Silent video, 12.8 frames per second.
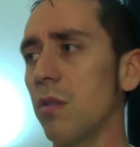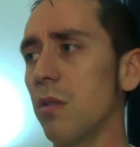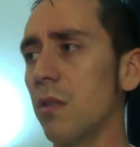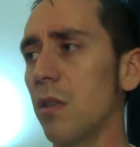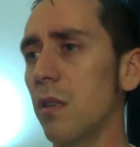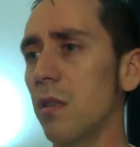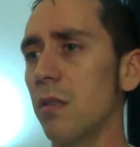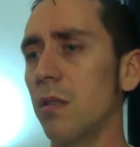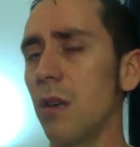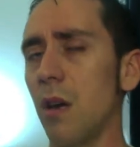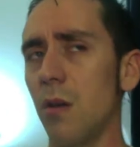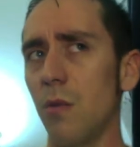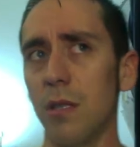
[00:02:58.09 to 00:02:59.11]
it's I
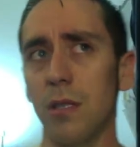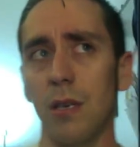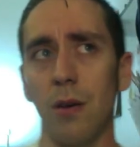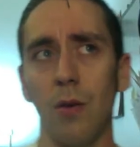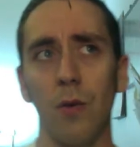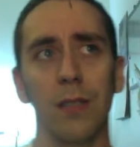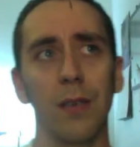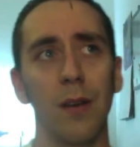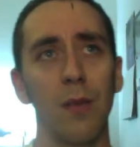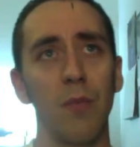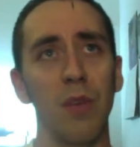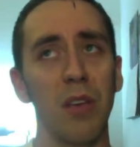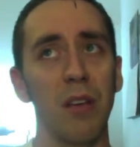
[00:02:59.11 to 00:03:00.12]
don't want to say always going to
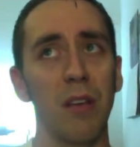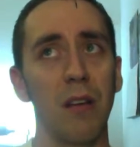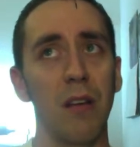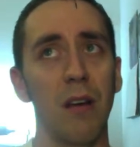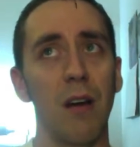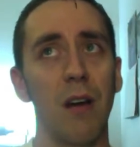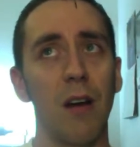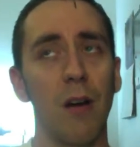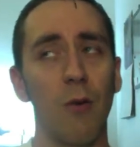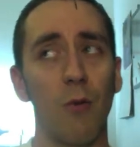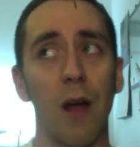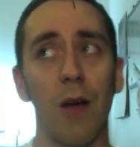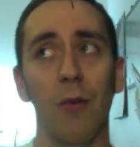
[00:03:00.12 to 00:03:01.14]
be
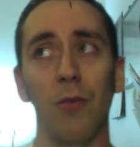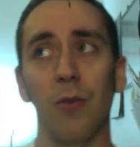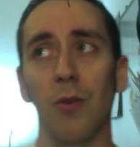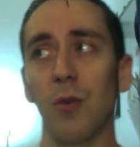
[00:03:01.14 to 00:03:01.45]
around, only